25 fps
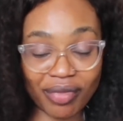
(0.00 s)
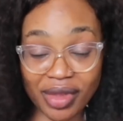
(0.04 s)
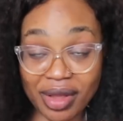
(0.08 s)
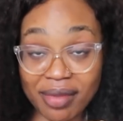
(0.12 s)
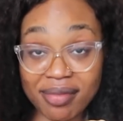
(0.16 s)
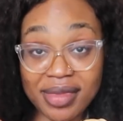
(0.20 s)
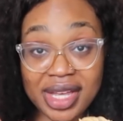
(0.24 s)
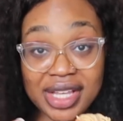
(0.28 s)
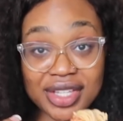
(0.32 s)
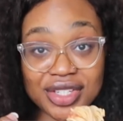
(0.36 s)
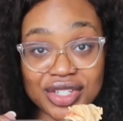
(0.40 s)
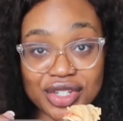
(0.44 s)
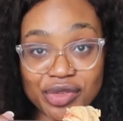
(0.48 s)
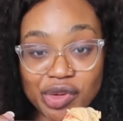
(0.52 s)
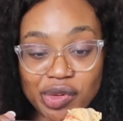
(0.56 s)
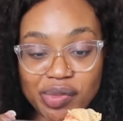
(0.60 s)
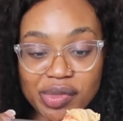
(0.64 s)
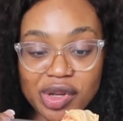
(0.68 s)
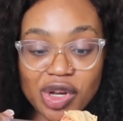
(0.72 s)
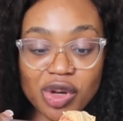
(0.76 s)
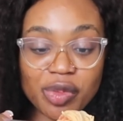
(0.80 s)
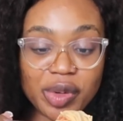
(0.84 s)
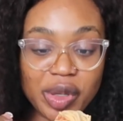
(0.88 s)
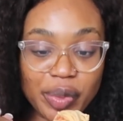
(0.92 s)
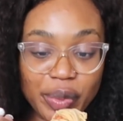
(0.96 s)
Mixed stew and
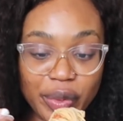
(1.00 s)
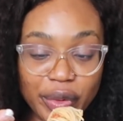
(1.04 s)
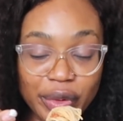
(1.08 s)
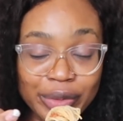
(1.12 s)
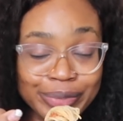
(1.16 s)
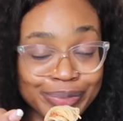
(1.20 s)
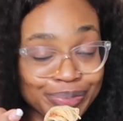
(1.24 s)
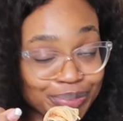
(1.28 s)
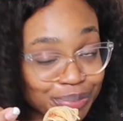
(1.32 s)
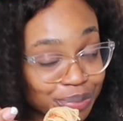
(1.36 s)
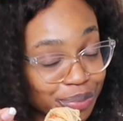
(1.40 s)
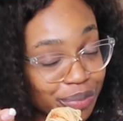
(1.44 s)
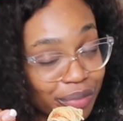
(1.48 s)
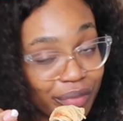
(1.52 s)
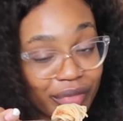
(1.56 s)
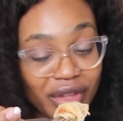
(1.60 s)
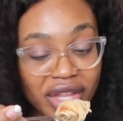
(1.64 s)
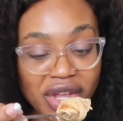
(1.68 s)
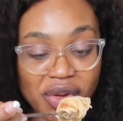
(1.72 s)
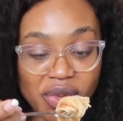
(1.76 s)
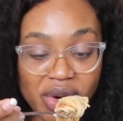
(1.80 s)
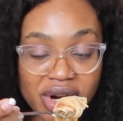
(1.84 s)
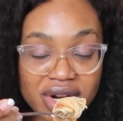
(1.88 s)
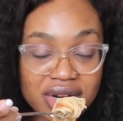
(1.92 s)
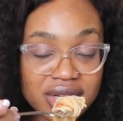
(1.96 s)
milk, people.
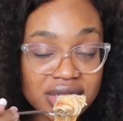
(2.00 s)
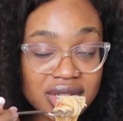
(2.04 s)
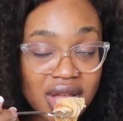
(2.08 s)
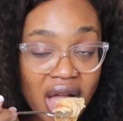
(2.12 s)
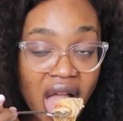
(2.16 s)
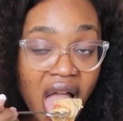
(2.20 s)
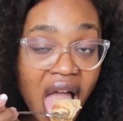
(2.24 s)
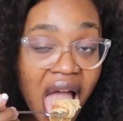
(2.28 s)
It works.